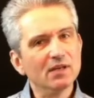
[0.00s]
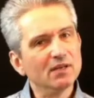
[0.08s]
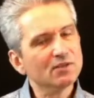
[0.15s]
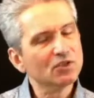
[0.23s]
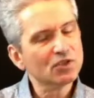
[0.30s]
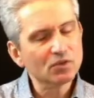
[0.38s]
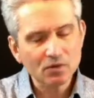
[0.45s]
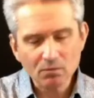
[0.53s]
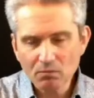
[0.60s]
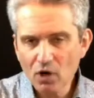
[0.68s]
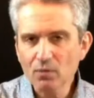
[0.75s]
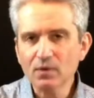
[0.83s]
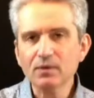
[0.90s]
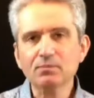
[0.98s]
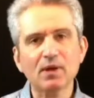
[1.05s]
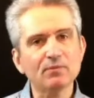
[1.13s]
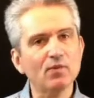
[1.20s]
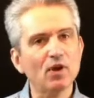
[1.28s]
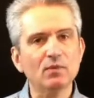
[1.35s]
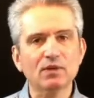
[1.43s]
just moment by
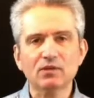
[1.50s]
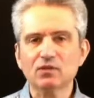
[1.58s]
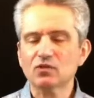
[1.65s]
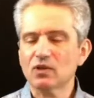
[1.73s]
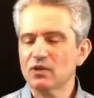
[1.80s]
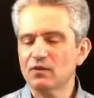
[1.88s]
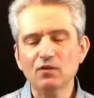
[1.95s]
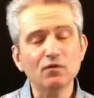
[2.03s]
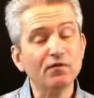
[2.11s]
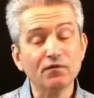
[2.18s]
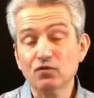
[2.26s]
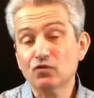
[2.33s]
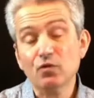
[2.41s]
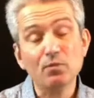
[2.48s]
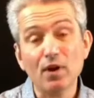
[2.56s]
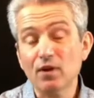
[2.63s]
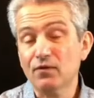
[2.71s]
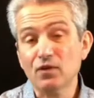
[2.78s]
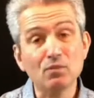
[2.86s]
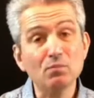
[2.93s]
moment, you trip
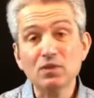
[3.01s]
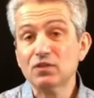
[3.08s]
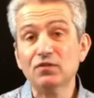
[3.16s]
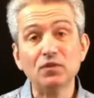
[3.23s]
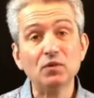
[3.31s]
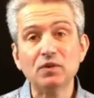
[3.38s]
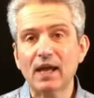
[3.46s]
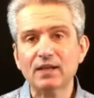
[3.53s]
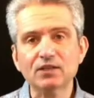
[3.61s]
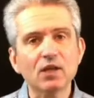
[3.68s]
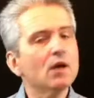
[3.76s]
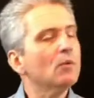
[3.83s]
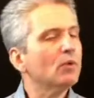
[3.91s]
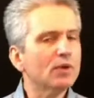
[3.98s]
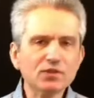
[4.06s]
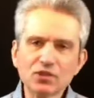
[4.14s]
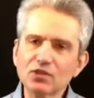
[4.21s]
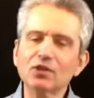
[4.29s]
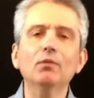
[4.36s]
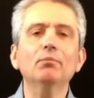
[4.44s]
over, you miss a few days, well then
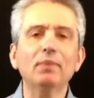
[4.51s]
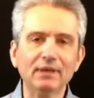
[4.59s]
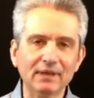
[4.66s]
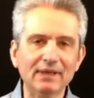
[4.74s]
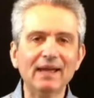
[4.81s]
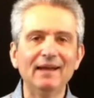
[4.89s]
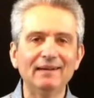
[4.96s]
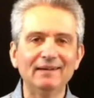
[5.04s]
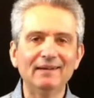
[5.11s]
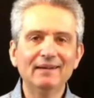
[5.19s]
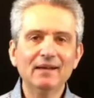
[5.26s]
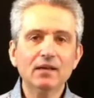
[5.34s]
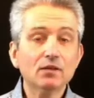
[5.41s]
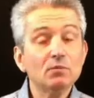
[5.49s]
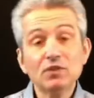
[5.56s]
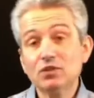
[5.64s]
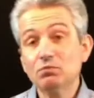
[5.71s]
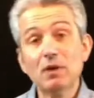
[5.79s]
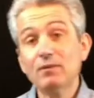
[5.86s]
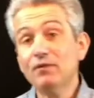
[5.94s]
just come back again. You miss
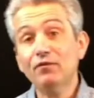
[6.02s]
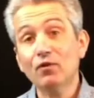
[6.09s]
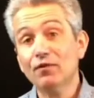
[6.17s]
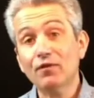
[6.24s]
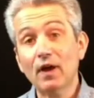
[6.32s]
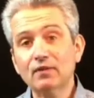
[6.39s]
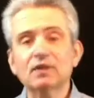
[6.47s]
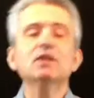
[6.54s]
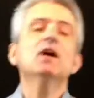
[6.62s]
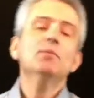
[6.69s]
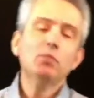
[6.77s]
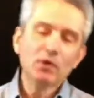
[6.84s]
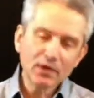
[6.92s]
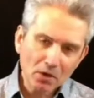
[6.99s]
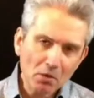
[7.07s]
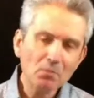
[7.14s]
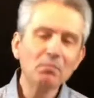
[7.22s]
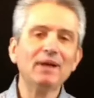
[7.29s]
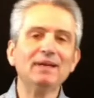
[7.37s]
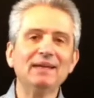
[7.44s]
maybe 4 or 5 days, but come
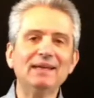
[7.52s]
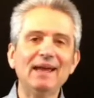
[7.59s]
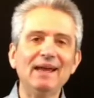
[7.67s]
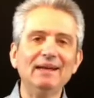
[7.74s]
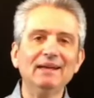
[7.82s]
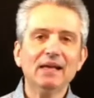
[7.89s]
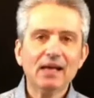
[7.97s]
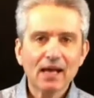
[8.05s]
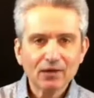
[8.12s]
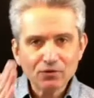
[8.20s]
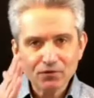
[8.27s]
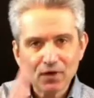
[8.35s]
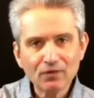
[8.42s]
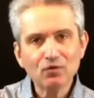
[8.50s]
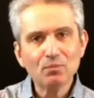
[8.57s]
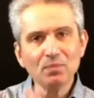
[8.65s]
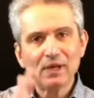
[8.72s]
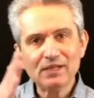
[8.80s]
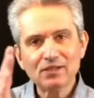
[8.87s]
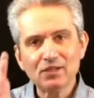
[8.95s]
back again. And you find
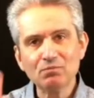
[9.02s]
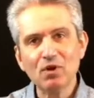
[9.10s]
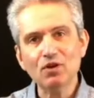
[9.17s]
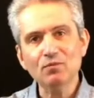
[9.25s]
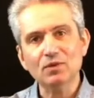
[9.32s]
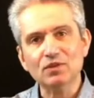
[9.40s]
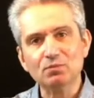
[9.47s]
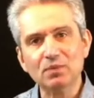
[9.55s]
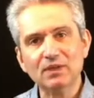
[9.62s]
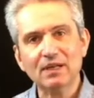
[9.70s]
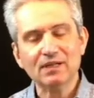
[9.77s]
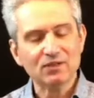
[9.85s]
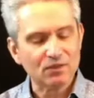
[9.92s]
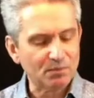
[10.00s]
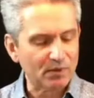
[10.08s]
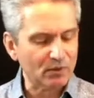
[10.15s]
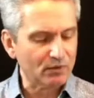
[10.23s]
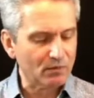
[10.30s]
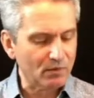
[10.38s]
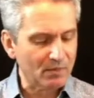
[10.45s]
repeated moments begin to
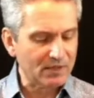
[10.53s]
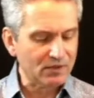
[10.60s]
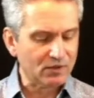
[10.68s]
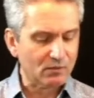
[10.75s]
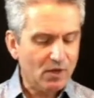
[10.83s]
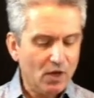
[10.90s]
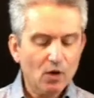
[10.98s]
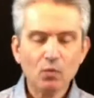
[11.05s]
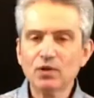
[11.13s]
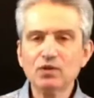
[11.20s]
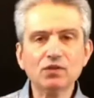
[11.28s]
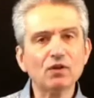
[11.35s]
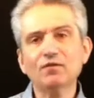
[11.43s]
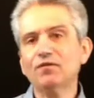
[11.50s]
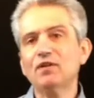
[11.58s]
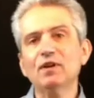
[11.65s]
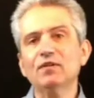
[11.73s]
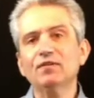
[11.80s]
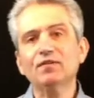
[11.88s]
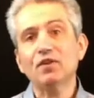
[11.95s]
build a momentum. What you don't
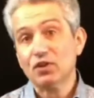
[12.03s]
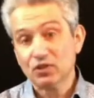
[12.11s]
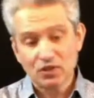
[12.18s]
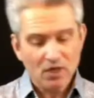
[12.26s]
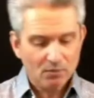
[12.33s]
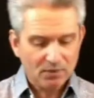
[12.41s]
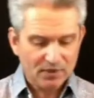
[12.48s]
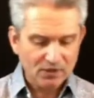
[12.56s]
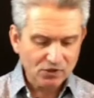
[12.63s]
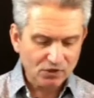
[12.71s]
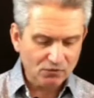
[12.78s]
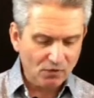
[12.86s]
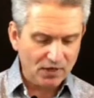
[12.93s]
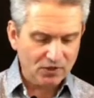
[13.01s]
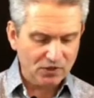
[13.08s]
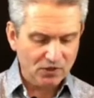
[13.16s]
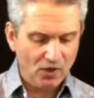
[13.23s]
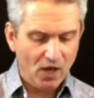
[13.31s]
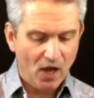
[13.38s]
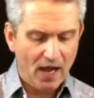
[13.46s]
feel at first begins to rise in
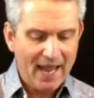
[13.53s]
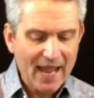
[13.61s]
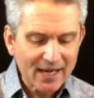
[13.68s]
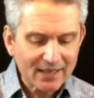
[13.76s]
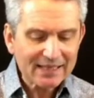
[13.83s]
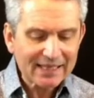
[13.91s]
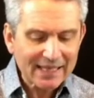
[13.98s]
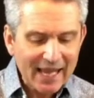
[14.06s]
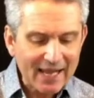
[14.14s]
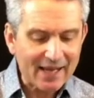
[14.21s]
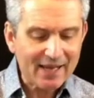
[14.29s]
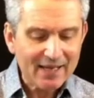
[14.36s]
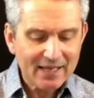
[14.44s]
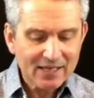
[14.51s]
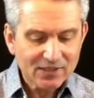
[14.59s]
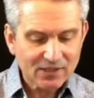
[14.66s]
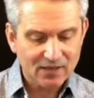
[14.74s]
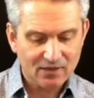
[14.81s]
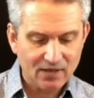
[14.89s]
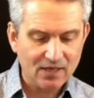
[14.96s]
your heart. Helen Keller
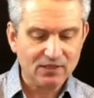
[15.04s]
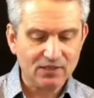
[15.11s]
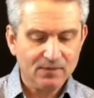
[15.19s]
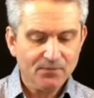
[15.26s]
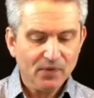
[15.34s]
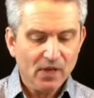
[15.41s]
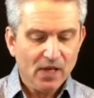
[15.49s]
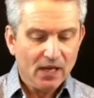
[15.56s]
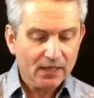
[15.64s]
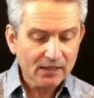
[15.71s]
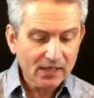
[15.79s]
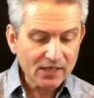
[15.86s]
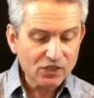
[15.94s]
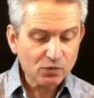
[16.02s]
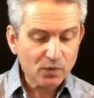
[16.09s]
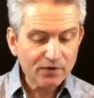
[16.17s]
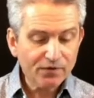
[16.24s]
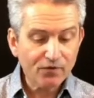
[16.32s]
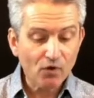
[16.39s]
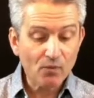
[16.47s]
said this, "Unless we
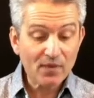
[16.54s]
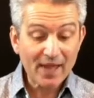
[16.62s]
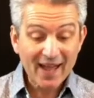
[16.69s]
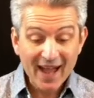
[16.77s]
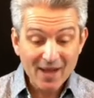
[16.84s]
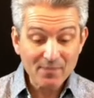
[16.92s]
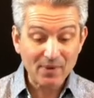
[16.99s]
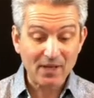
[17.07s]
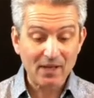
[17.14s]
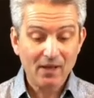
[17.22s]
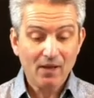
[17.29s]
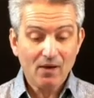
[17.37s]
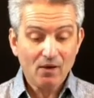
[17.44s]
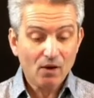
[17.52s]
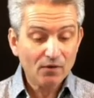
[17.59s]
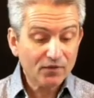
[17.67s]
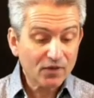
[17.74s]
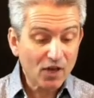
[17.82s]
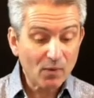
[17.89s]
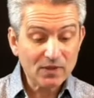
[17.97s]
form the habit
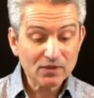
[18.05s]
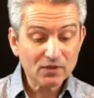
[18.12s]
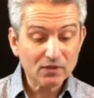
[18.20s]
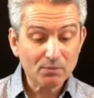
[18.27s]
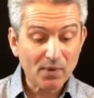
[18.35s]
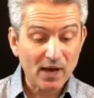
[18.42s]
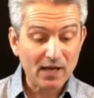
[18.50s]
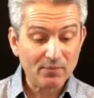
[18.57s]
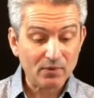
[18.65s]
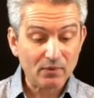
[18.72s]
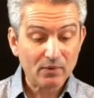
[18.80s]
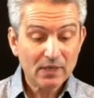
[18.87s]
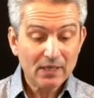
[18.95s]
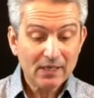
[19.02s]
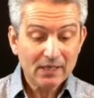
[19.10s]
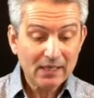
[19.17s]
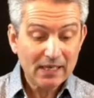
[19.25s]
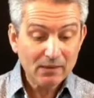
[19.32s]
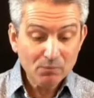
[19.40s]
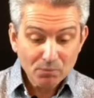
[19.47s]
of going to the Bible
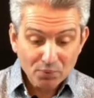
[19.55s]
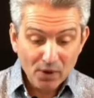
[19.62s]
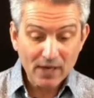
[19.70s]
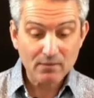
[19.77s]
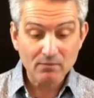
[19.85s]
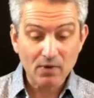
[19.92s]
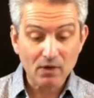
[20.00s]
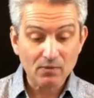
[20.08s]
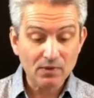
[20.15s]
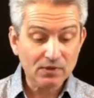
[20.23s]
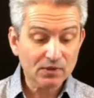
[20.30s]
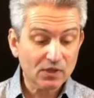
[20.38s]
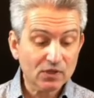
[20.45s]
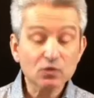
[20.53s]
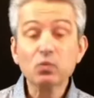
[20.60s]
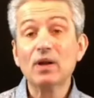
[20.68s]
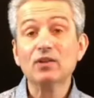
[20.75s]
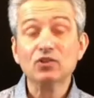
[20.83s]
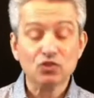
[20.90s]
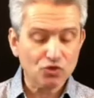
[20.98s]
in bright moments as well
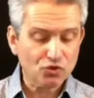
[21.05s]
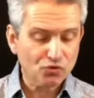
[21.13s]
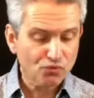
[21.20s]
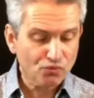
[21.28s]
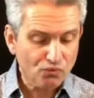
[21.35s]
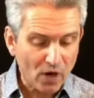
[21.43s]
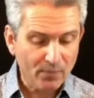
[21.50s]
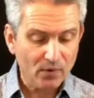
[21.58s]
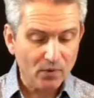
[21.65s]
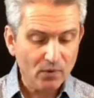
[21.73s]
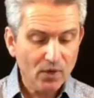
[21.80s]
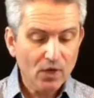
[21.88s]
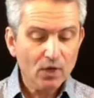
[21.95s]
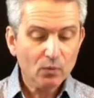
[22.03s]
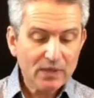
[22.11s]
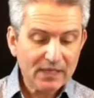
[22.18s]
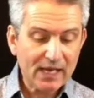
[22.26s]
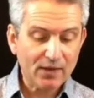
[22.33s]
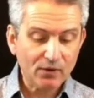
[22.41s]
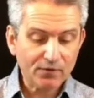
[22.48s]
as trouble, we
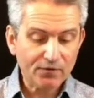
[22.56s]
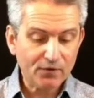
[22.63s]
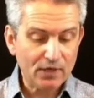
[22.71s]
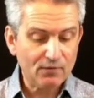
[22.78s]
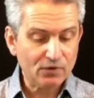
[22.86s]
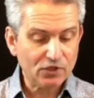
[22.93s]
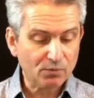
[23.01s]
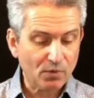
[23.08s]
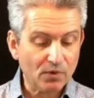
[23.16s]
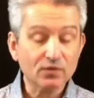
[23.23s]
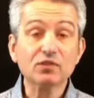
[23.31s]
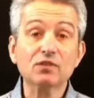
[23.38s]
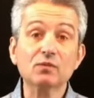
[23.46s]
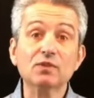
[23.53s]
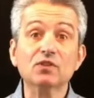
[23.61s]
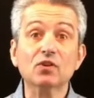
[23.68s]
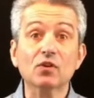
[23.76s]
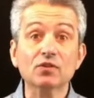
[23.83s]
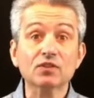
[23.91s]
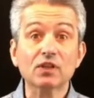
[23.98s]
cannot fully respond to its
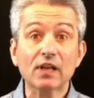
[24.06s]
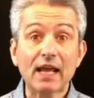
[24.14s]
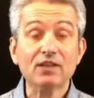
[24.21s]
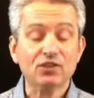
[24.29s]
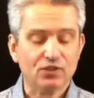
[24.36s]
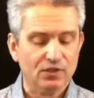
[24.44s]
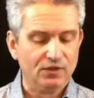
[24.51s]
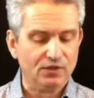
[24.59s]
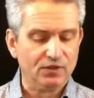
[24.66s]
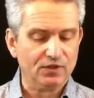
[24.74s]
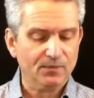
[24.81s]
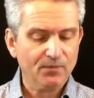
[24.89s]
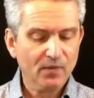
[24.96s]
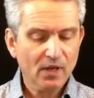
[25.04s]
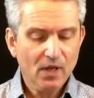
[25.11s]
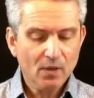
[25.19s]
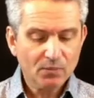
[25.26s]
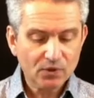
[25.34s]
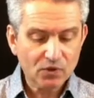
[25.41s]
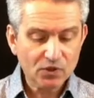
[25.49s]
consolations
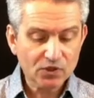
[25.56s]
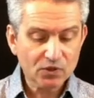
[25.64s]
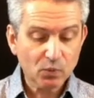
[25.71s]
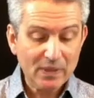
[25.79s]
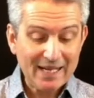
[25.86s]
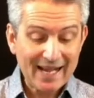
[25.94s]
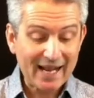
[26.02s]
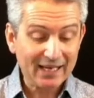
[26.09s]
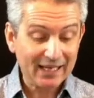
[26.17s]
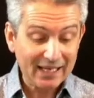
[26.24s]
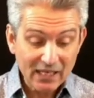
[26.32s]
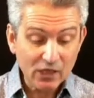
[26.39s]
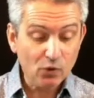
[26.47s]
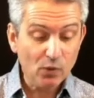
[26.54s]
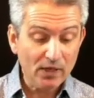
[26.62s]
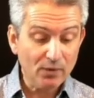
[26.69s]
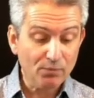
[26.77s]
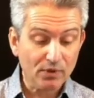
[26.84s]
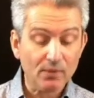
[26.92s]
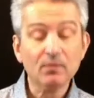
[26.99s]
because we lack
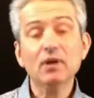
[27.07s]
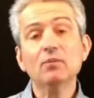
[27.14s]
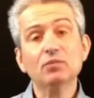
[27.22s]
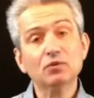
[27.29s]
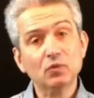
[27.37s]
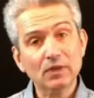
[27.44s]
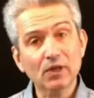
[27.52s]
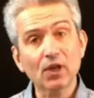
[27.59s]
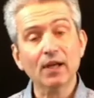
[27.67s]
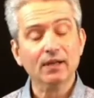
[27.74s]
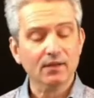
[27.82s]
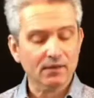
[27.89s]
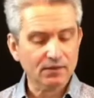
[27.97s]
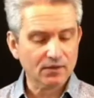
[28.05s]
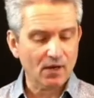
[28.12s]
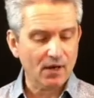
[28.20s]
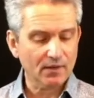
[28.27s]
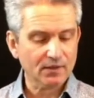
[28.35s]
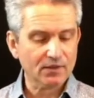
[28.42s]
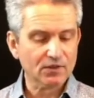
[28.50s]
equilibrium between light and
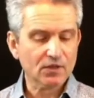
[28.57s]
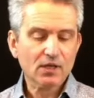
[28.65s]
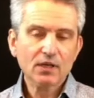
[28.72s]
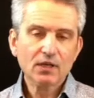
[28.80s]
darkness."